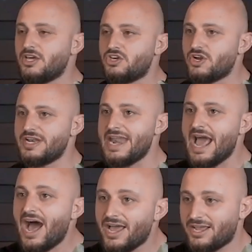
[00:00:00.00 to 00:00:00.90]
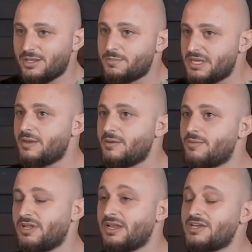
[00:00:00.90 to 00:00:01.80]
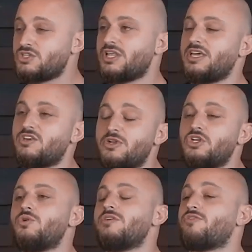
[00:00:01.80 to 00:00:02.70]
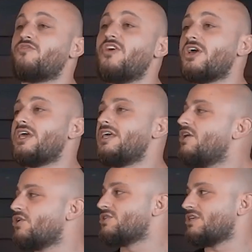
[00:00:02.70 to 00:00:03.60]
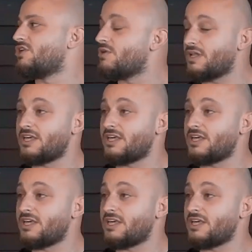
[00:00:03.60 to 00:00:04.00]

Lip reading: like, you're not going to be able, unless like you've been doing it for fucking years and you,